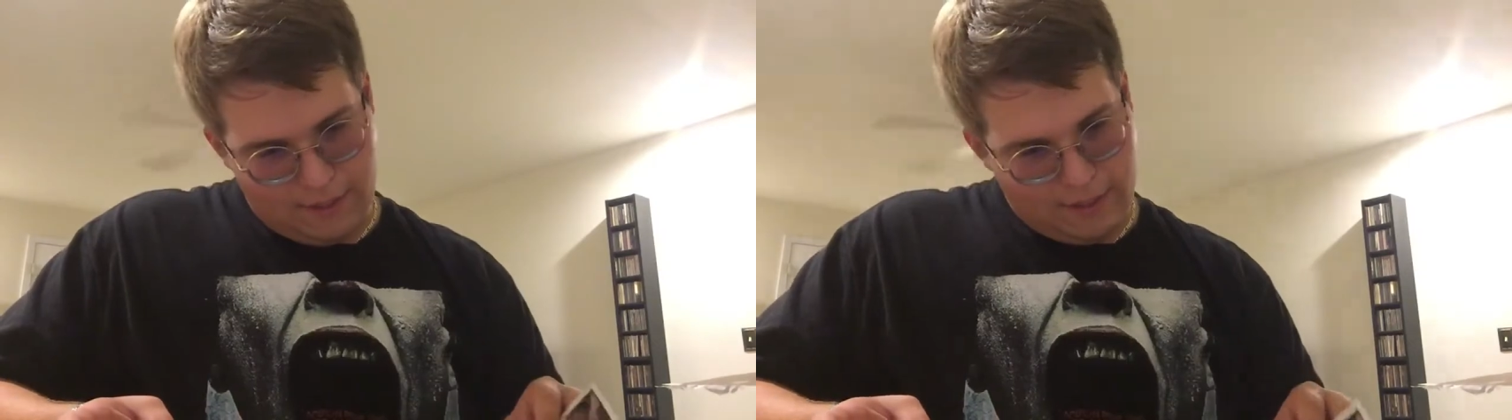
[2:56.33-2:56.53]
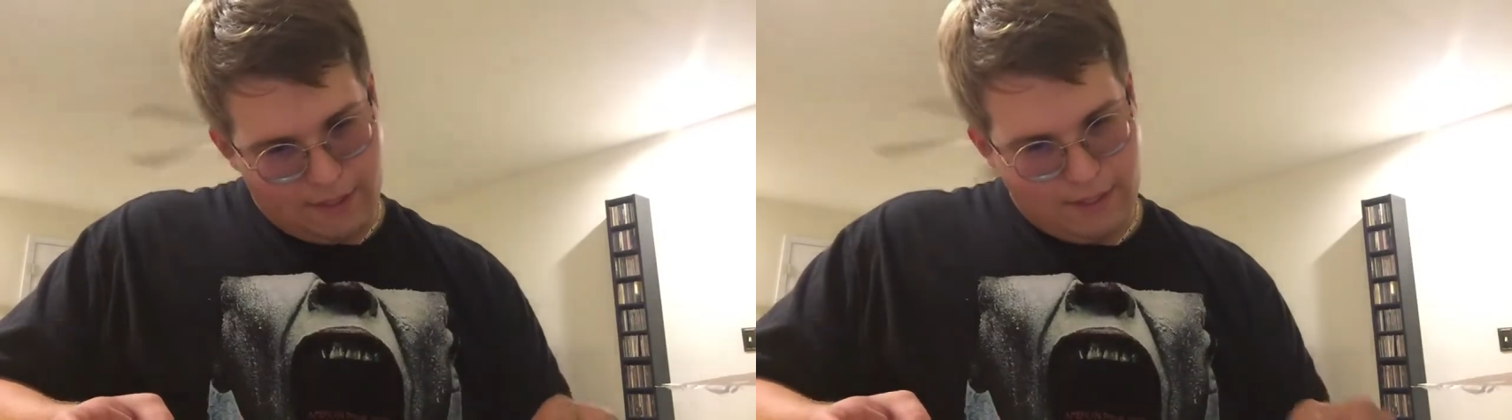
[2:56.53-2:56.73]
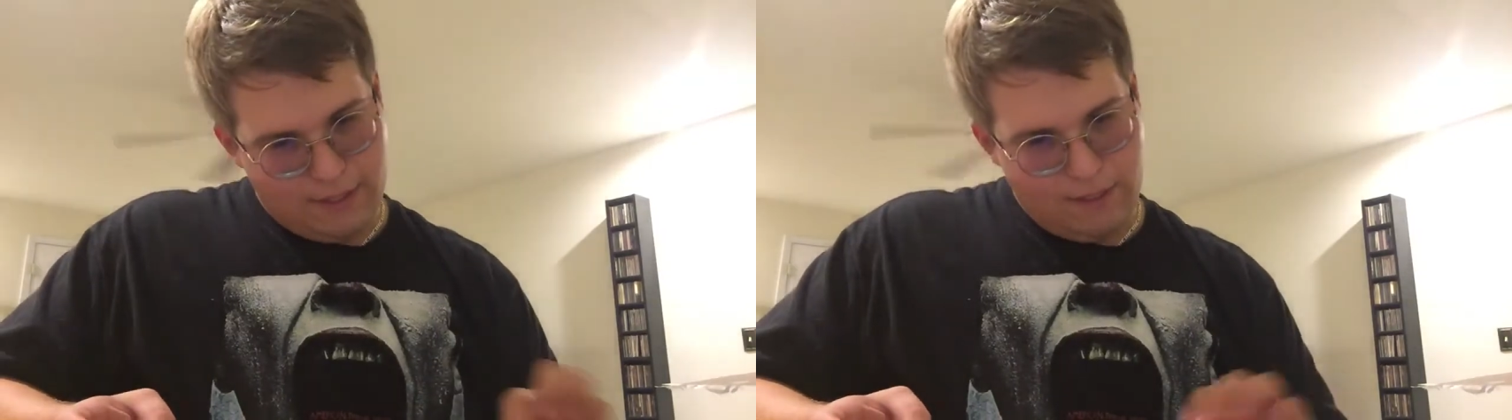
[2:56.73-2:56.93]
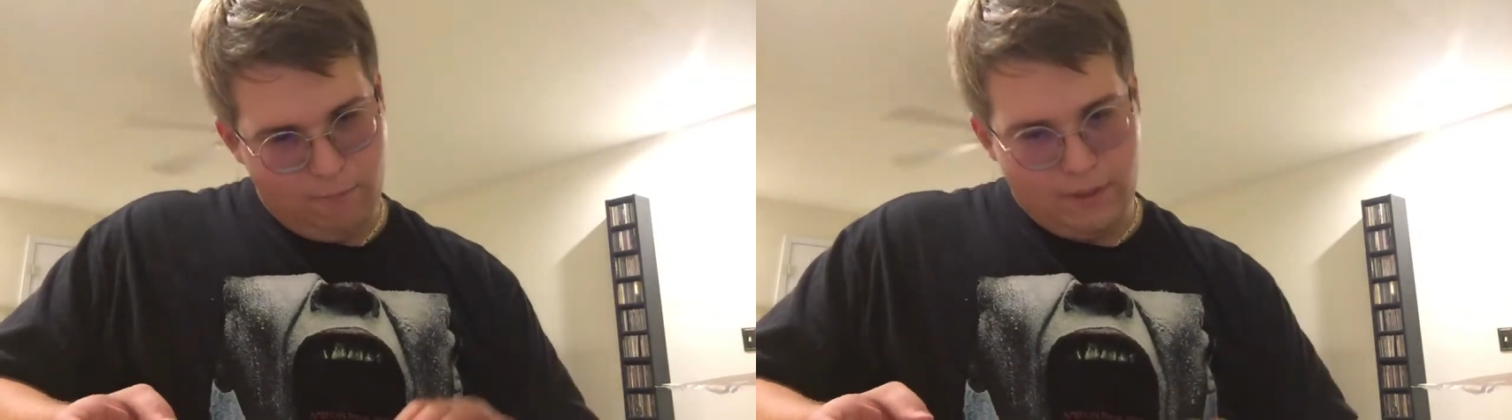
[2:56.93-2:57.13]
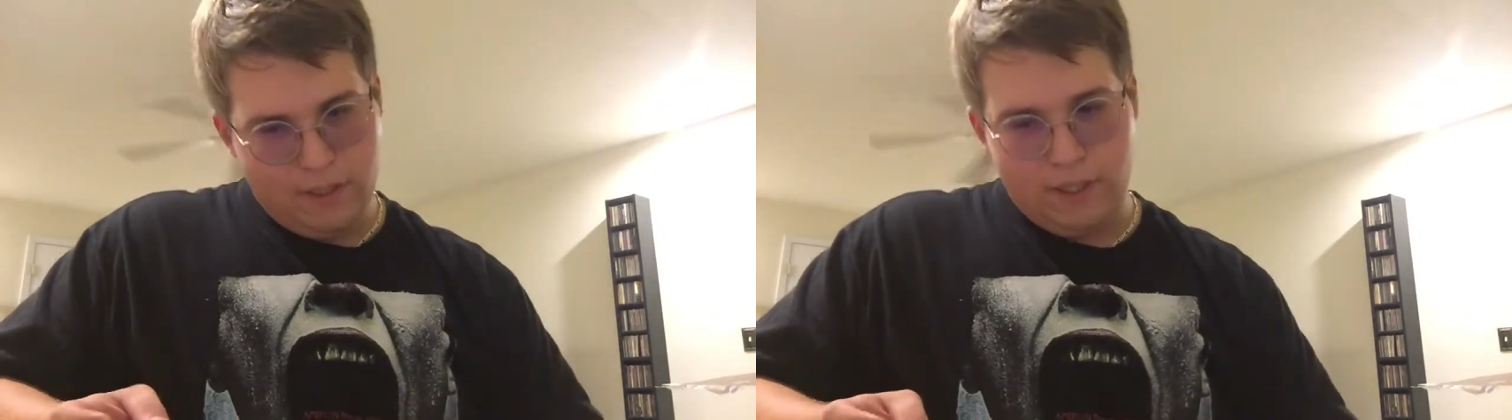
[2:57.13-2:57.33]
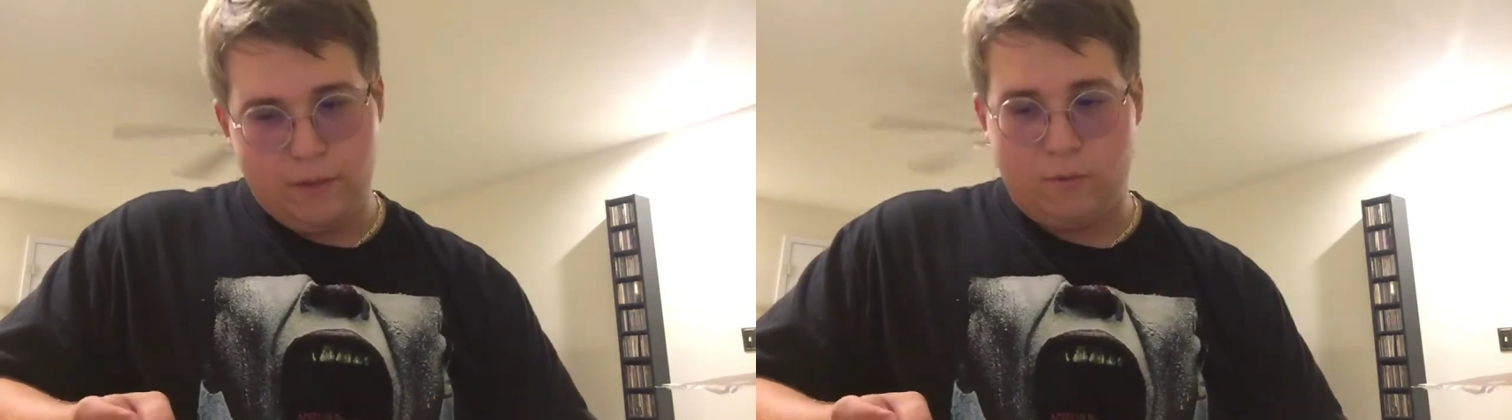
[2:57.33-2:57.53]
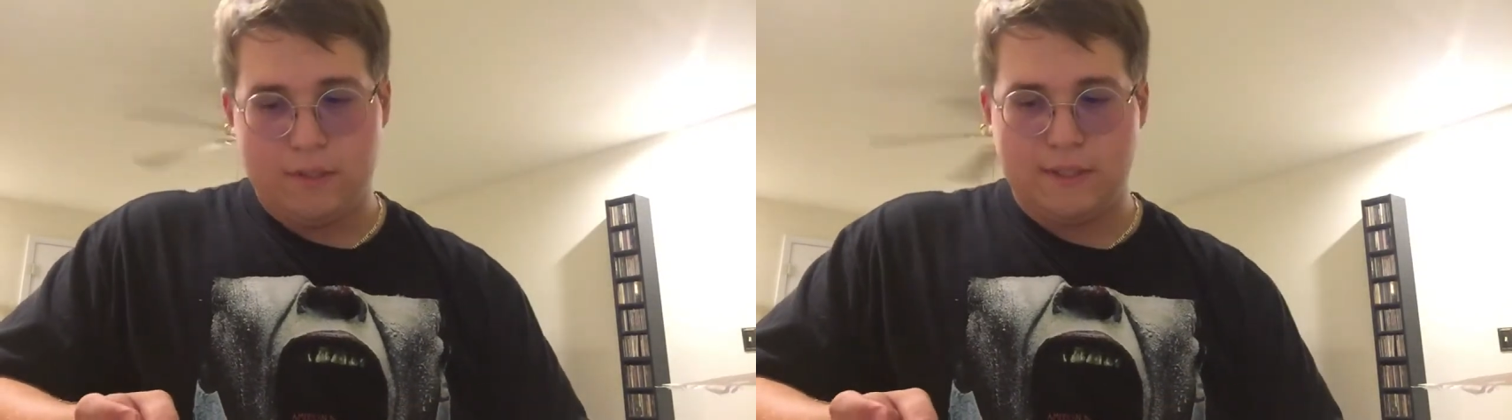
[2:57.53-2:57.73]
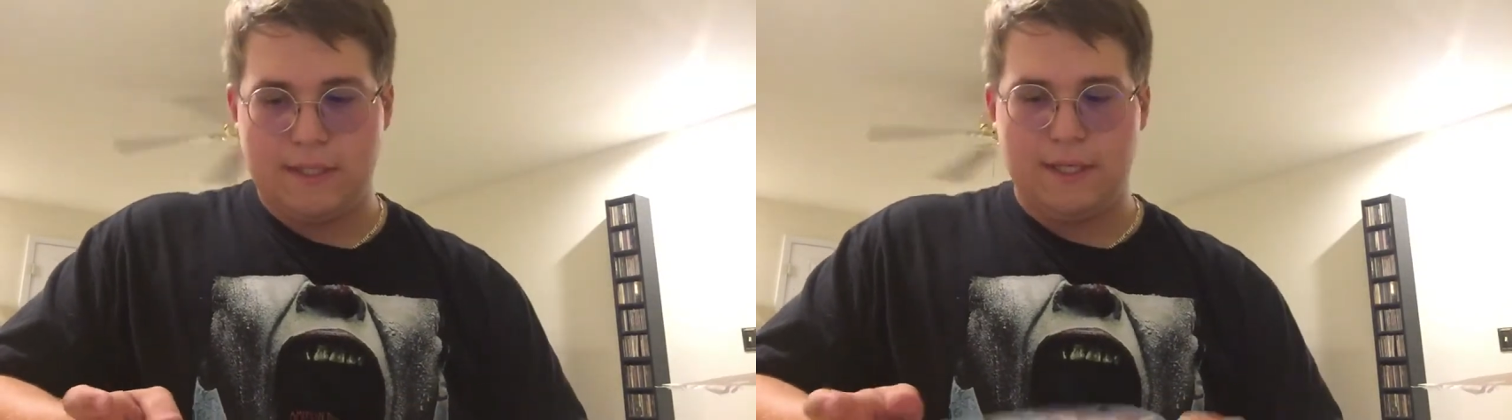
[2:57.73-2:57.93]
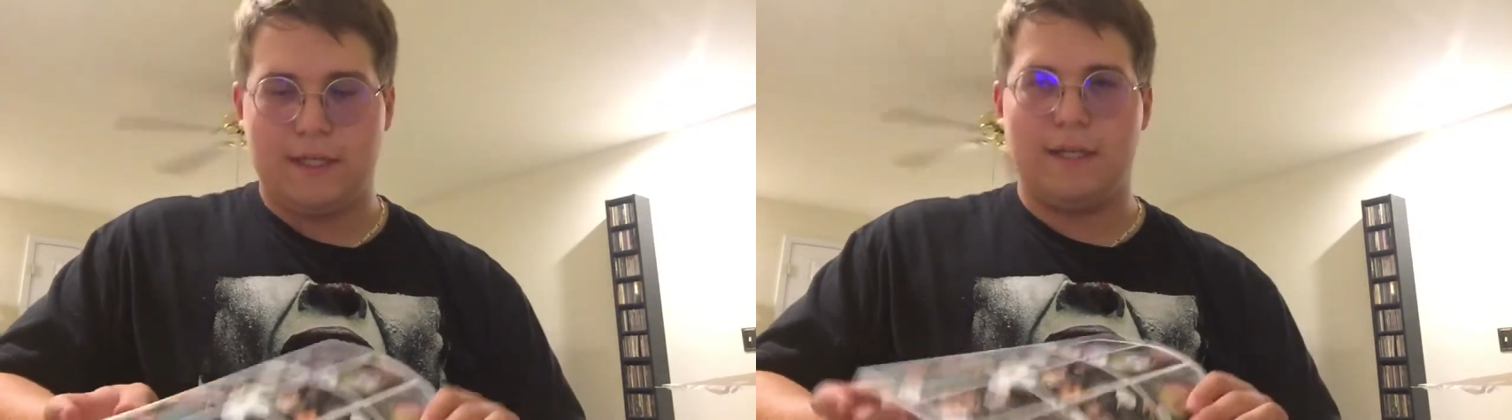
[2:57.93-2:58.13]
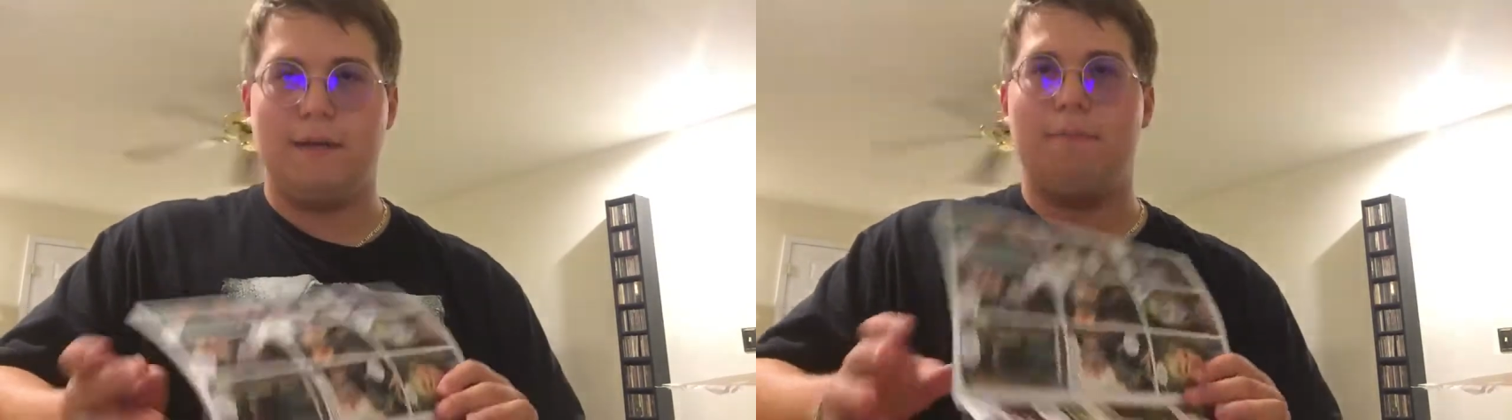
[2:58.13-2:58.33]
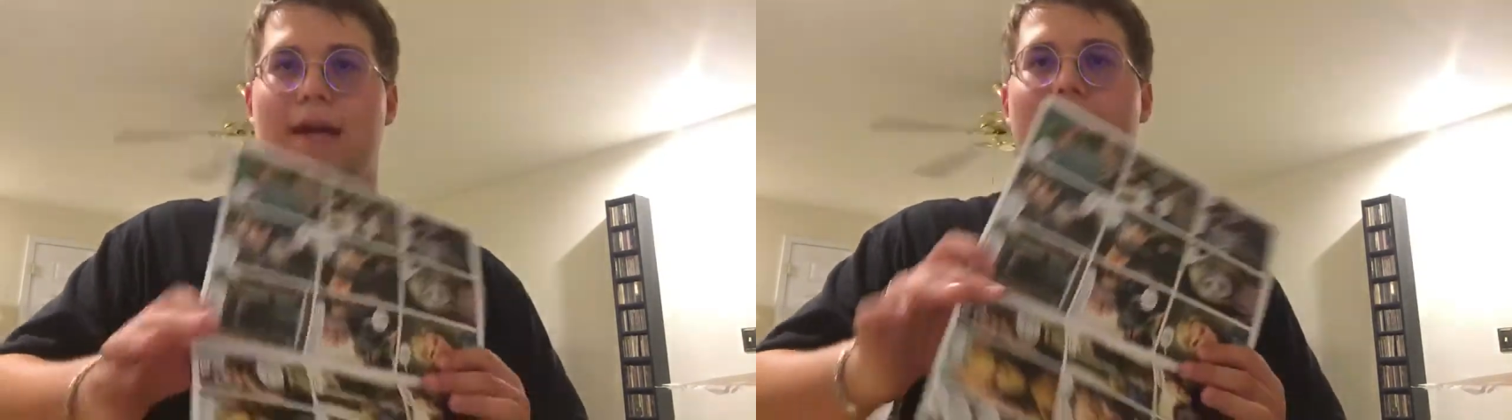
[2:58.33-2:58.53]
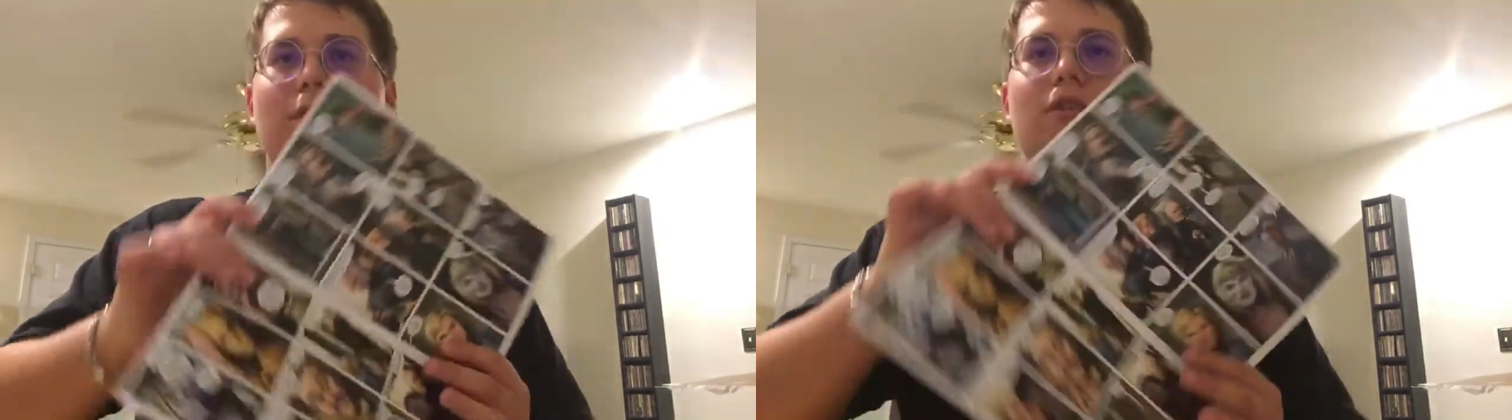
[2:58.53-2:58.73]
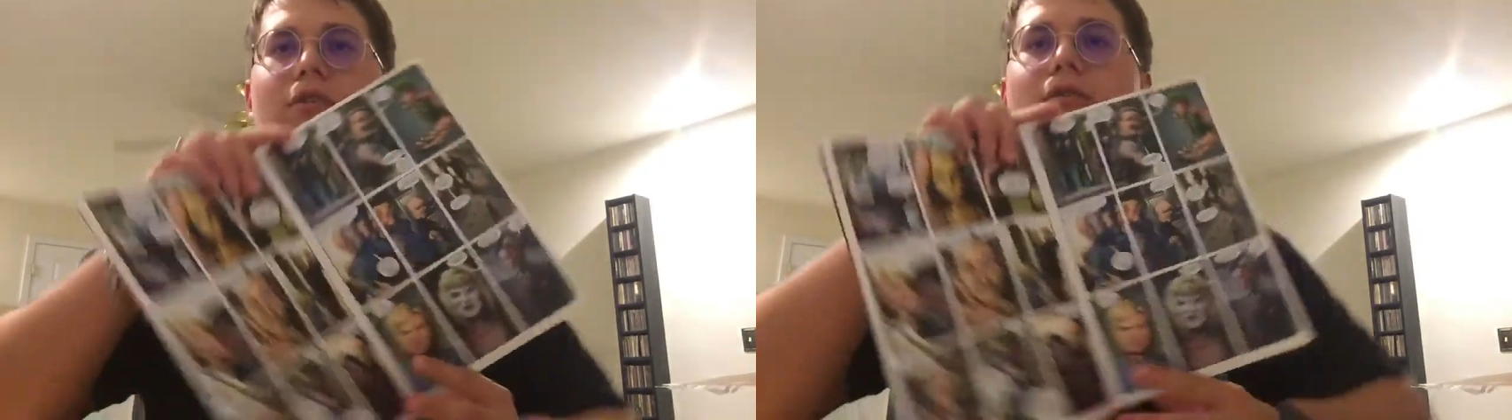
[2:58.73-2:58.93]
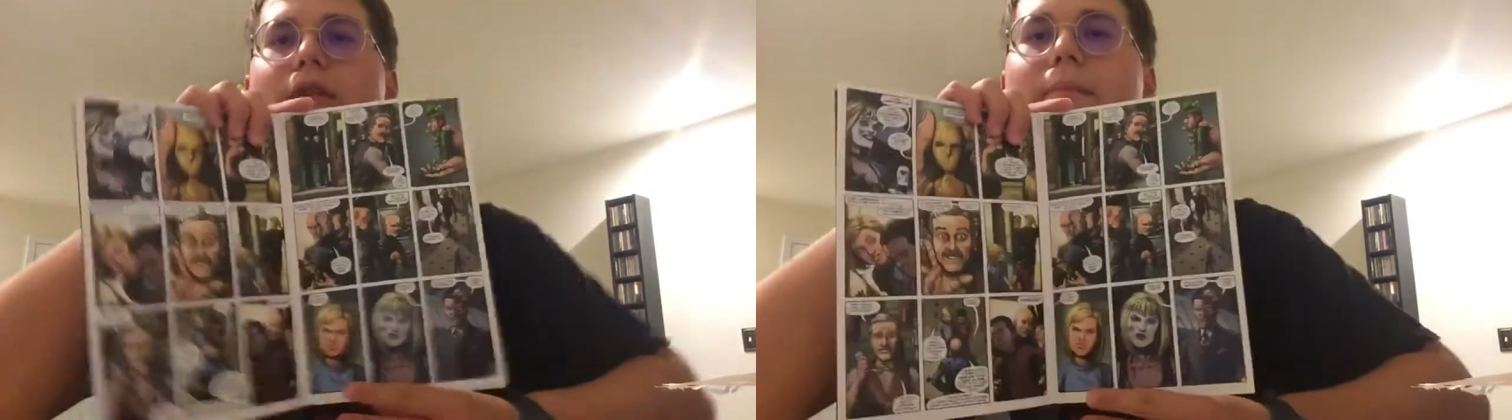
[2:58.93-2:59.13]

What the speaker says: And then we once again cut back to the